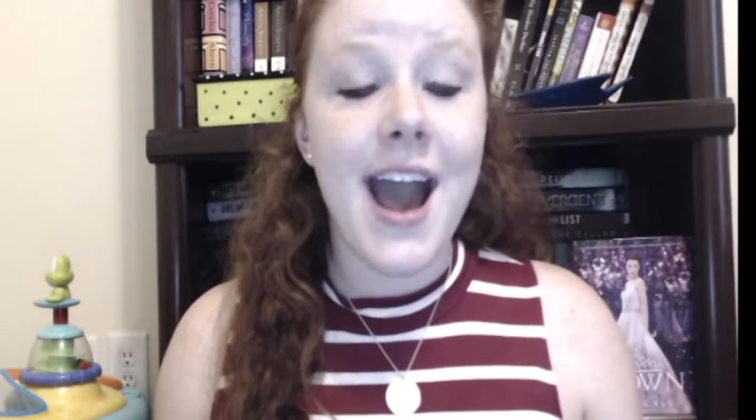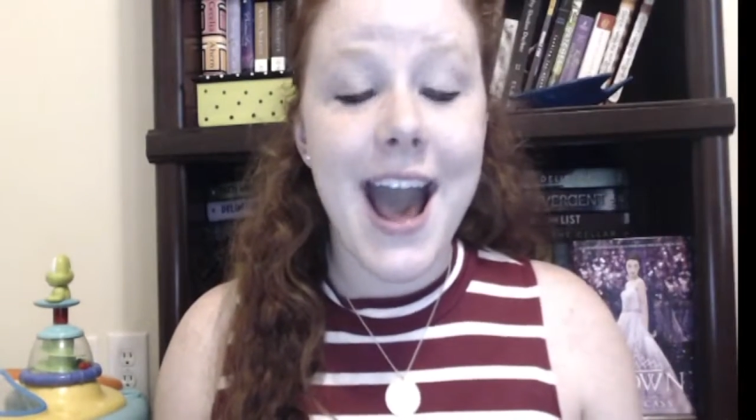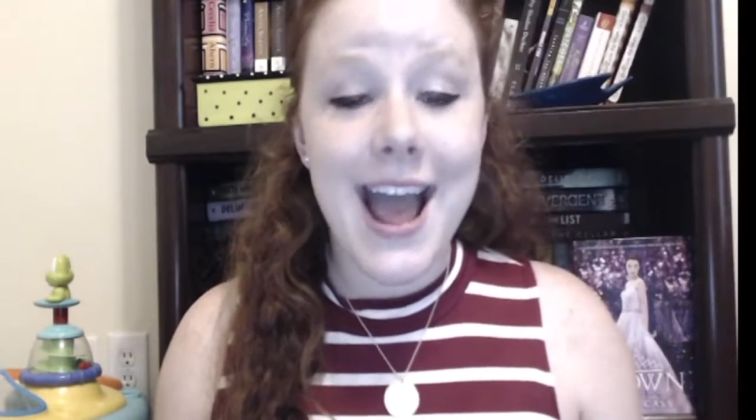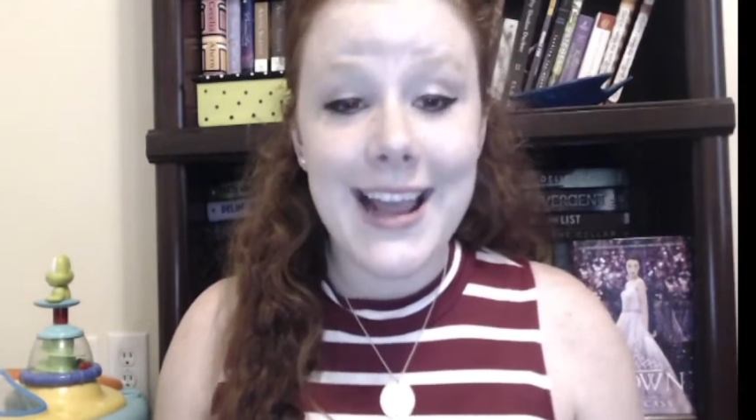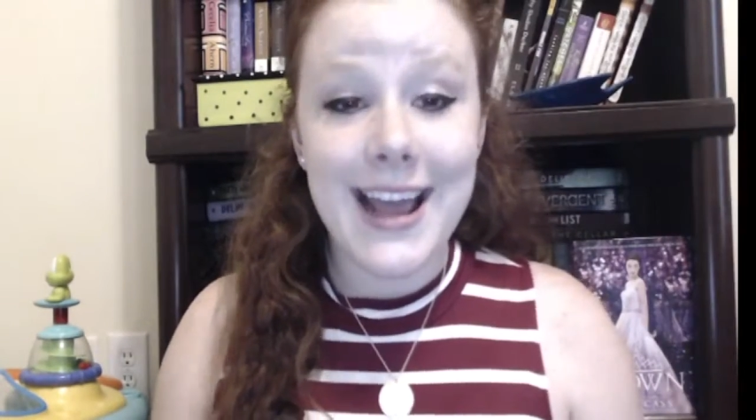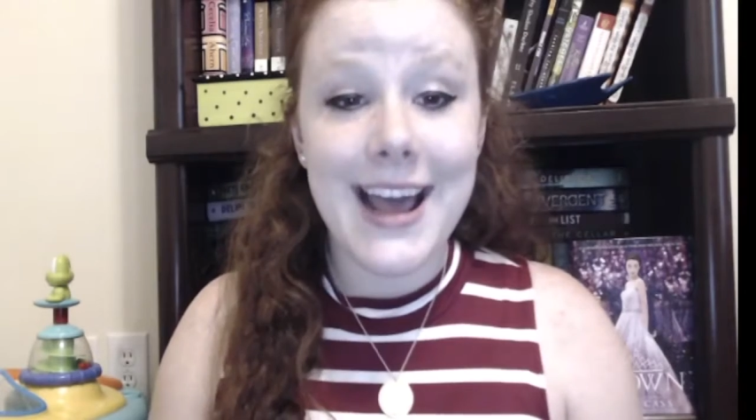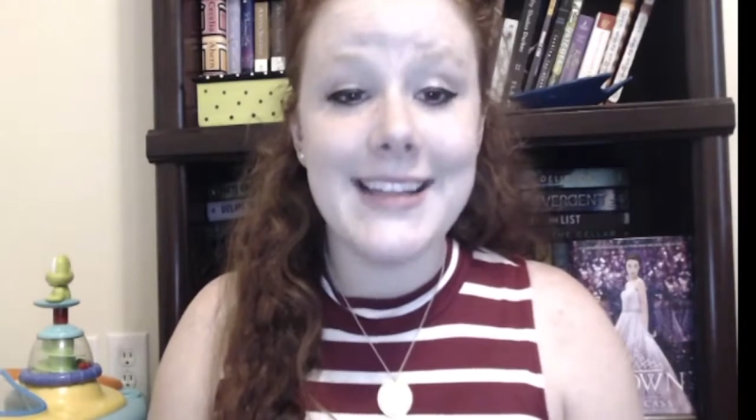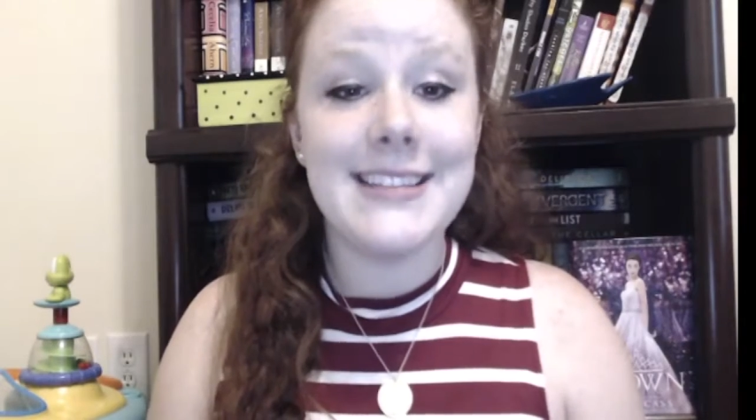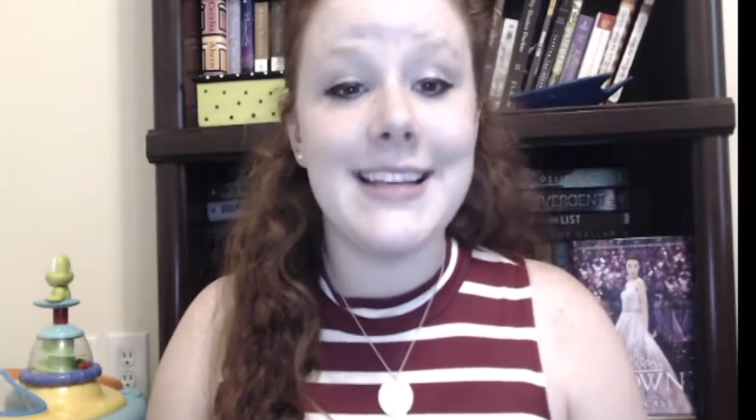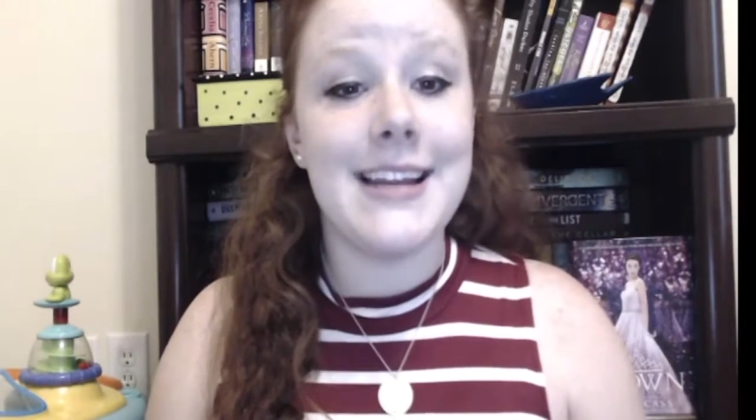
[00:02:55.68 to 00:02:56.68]
Hi guys,
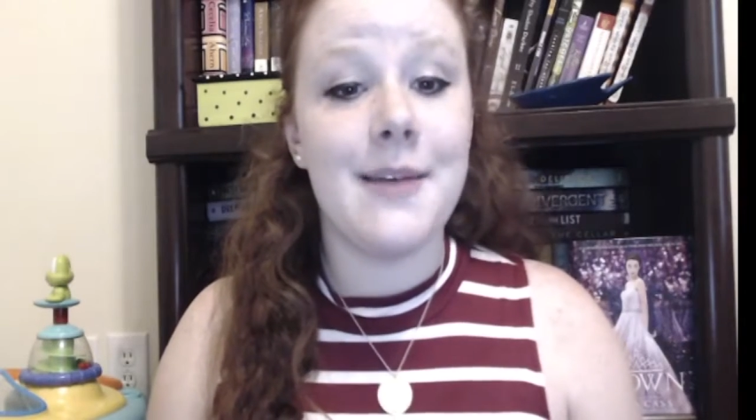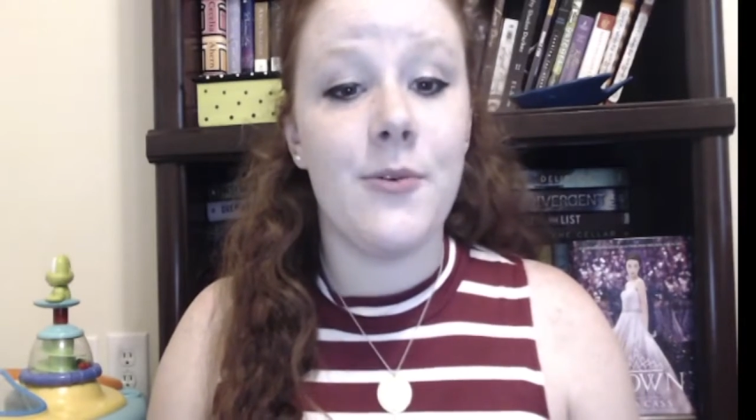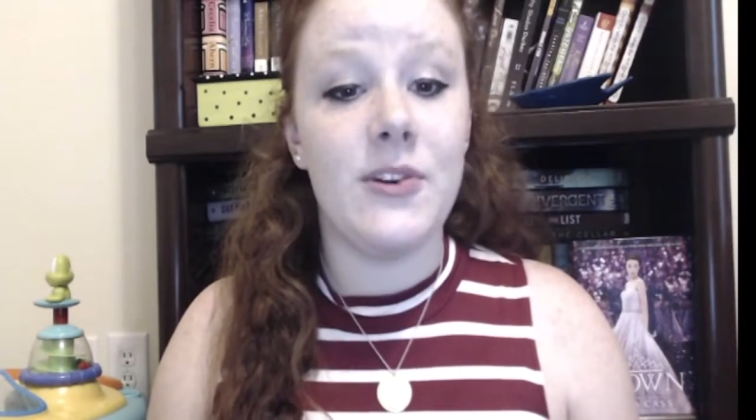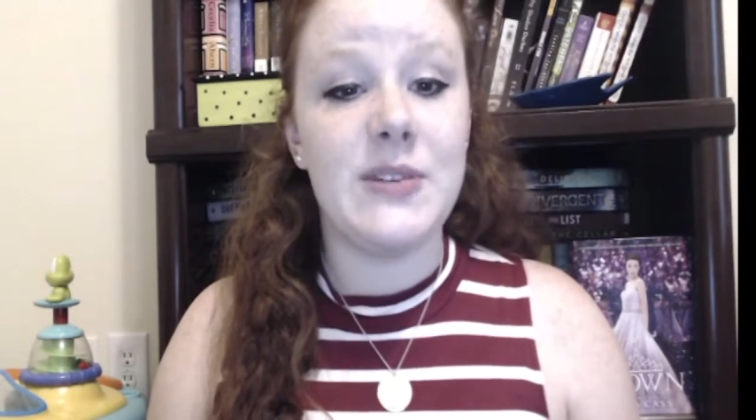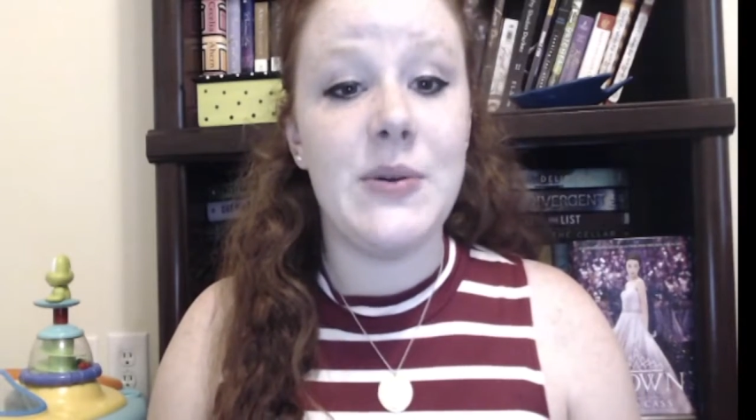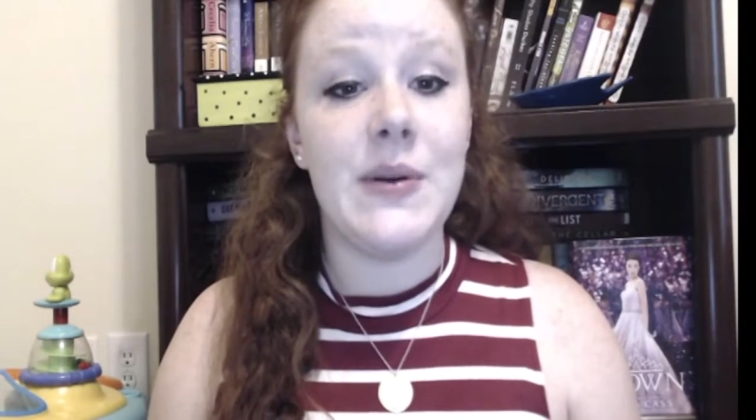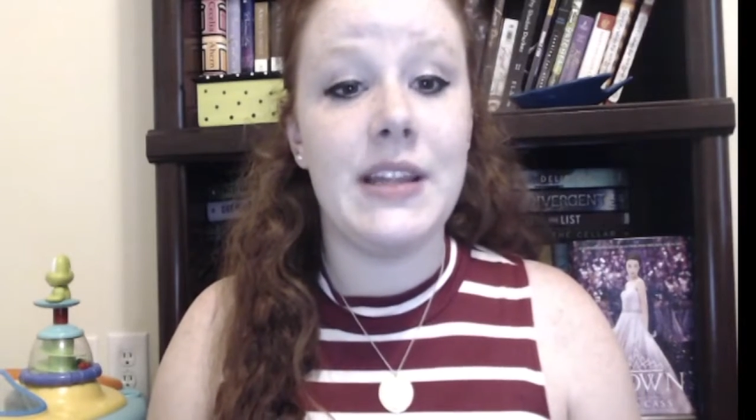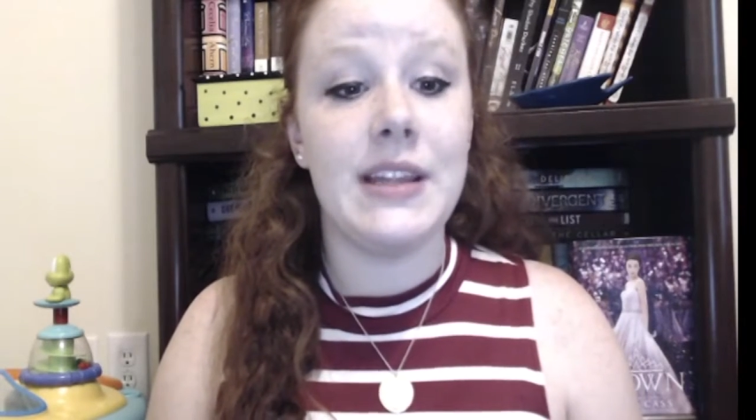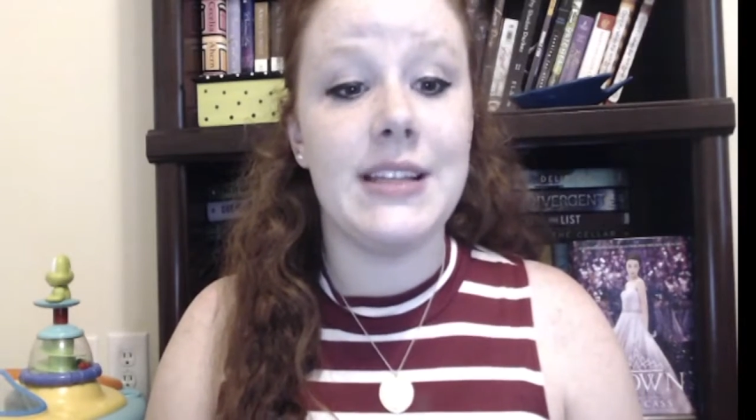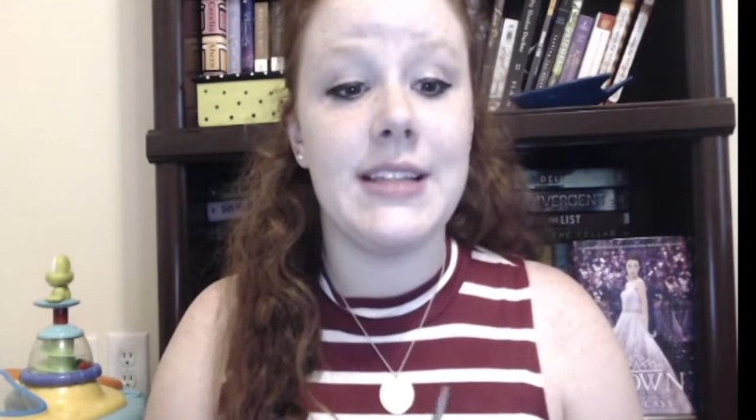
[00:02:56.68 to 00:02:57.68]
and I'm going to be doing
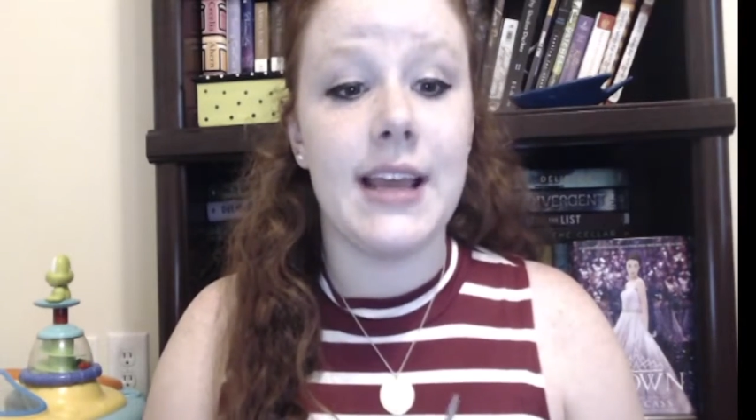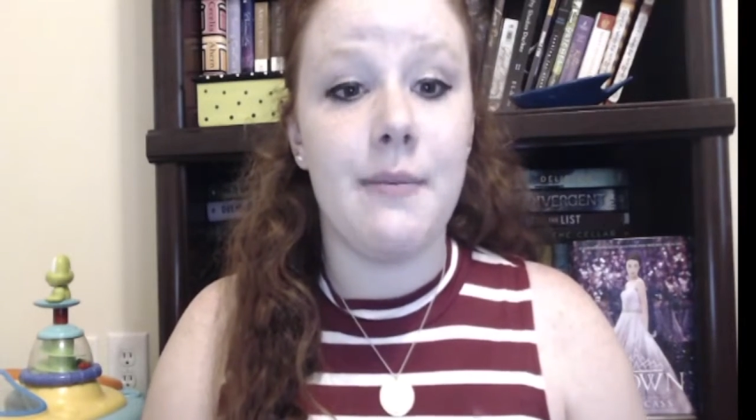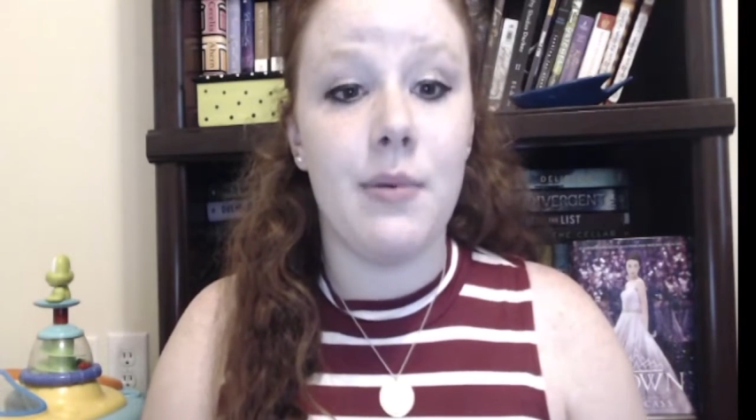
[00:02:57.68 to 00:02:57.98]
the second